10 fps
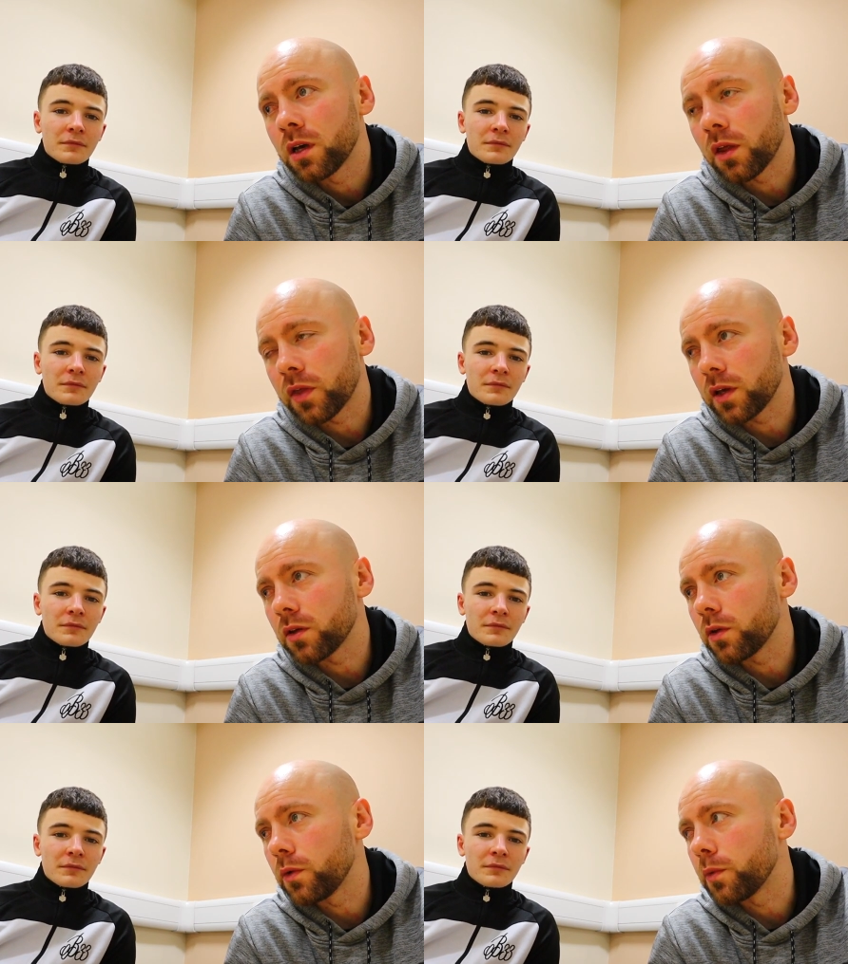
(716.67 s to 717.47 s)
Speaker 1: I
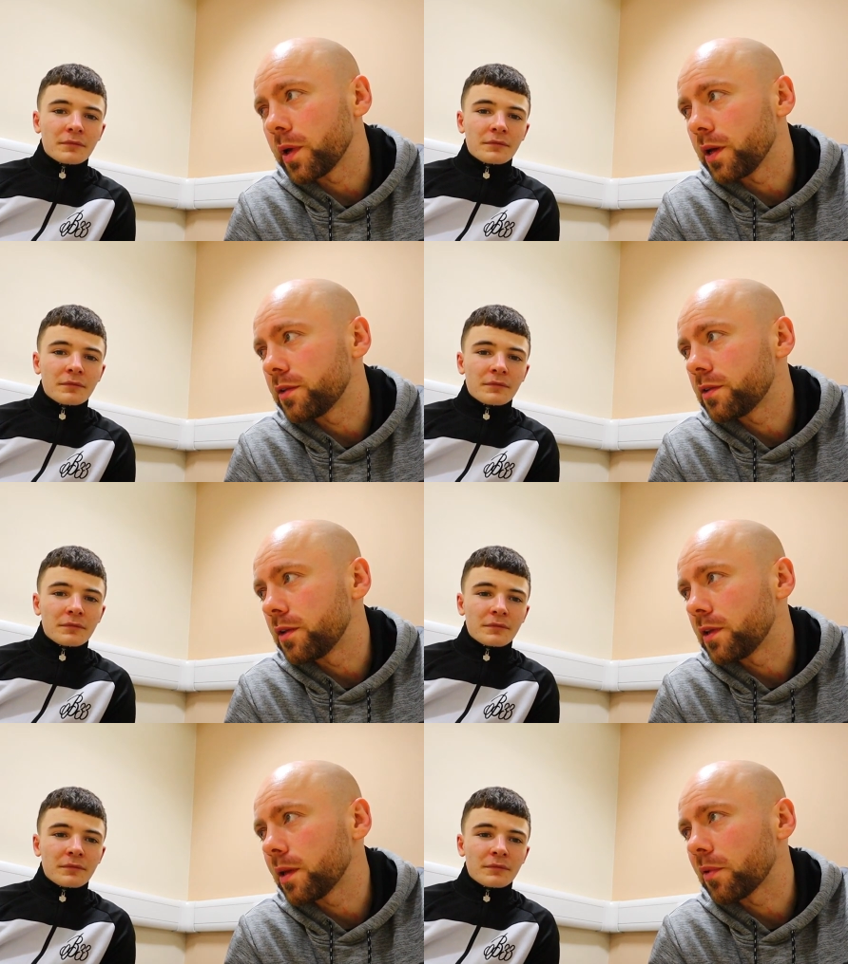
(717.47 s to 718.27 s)
think you weighed
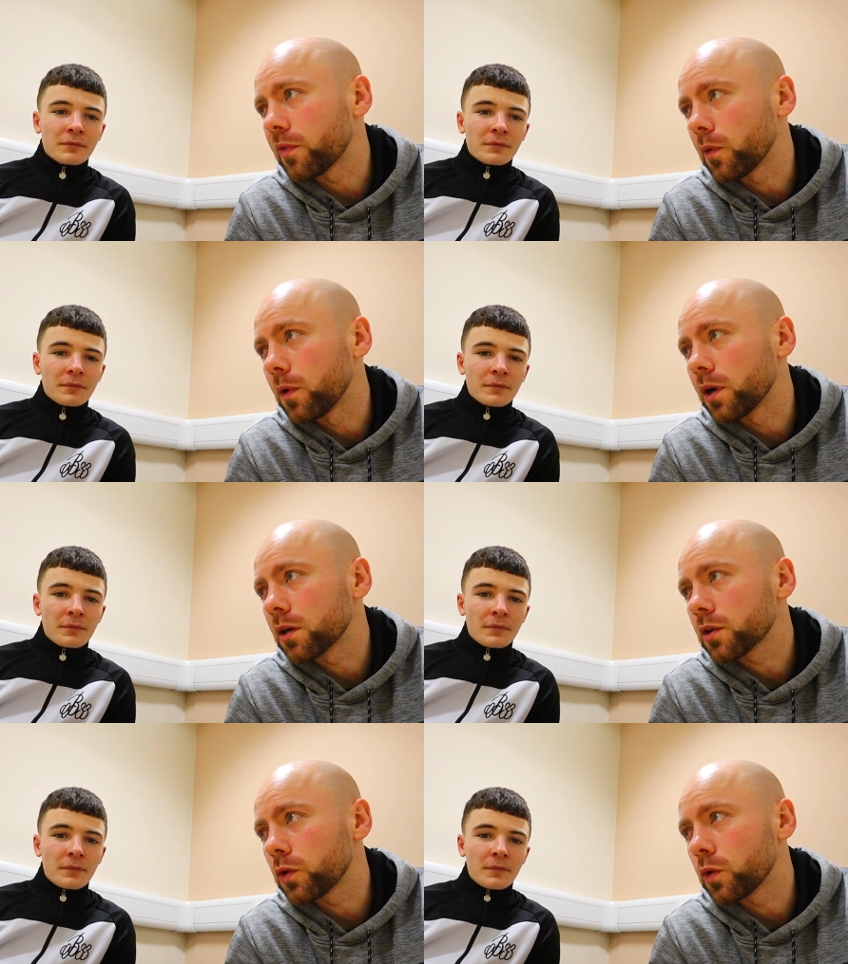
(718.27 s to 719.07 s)
the day
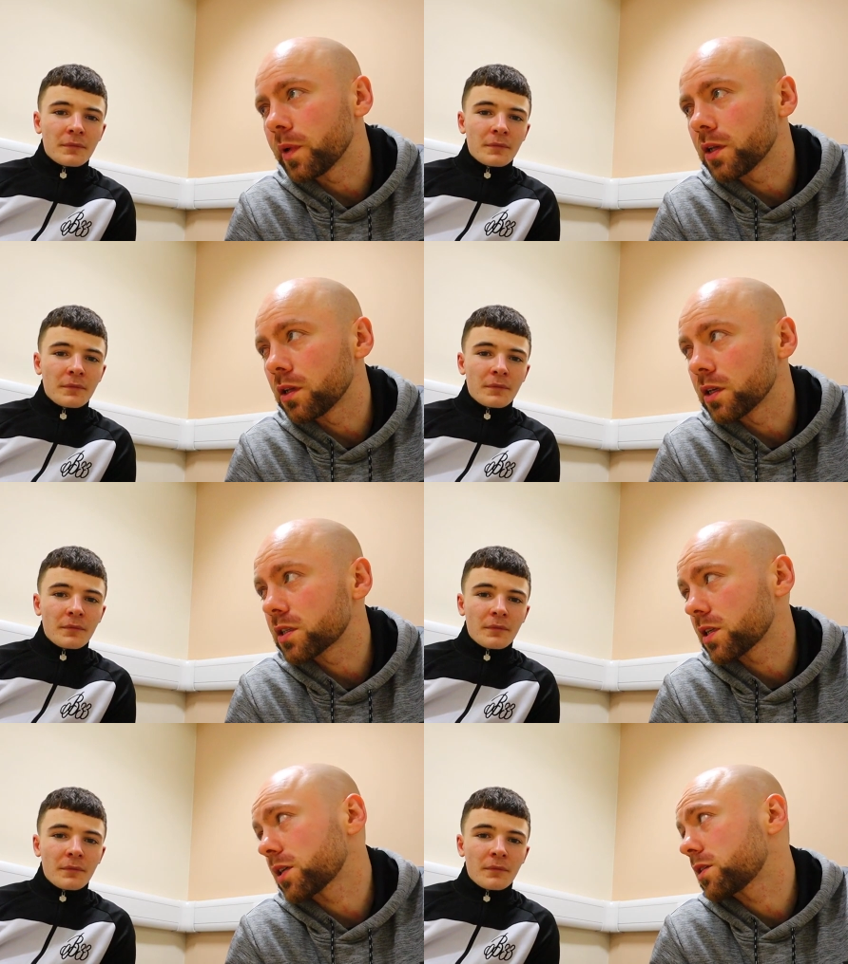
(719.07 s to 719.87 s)
before you weighed like
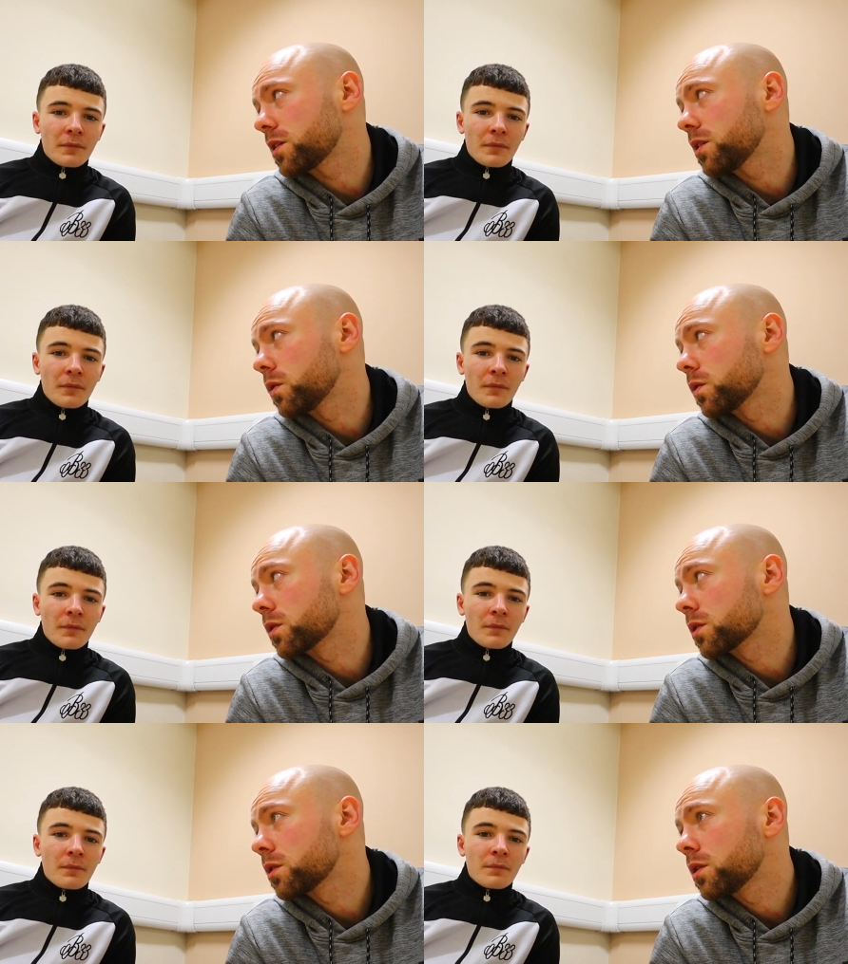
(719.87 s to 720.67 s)
60
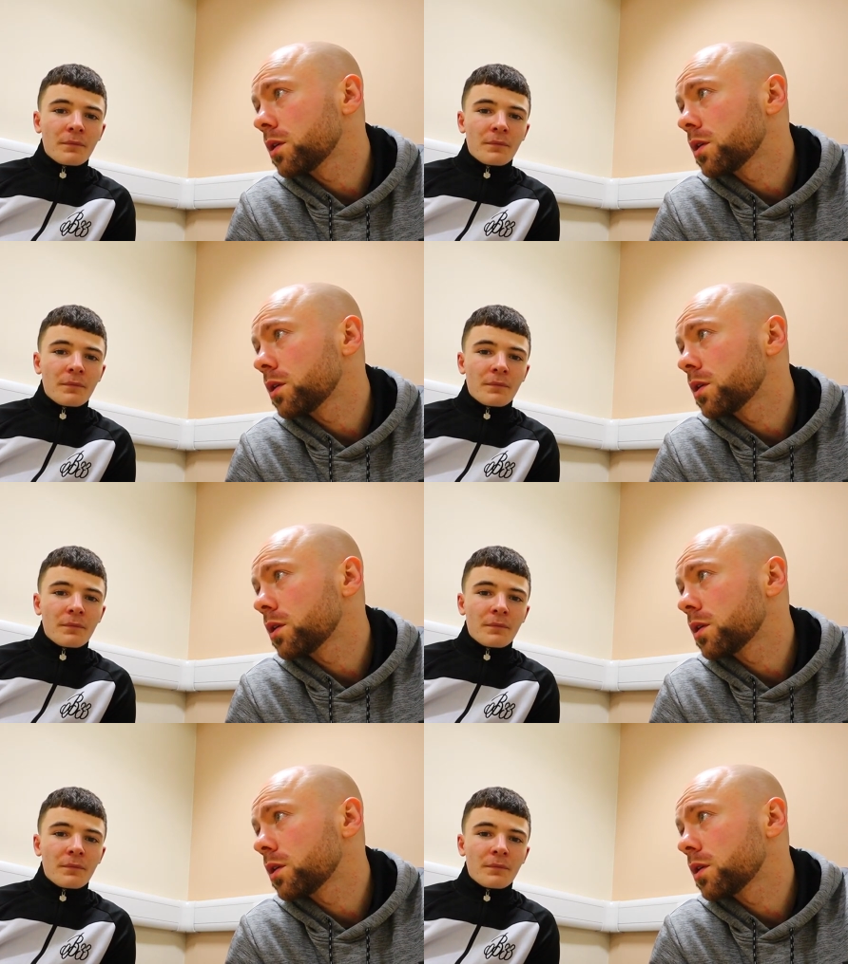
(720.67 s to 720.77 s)
kilos,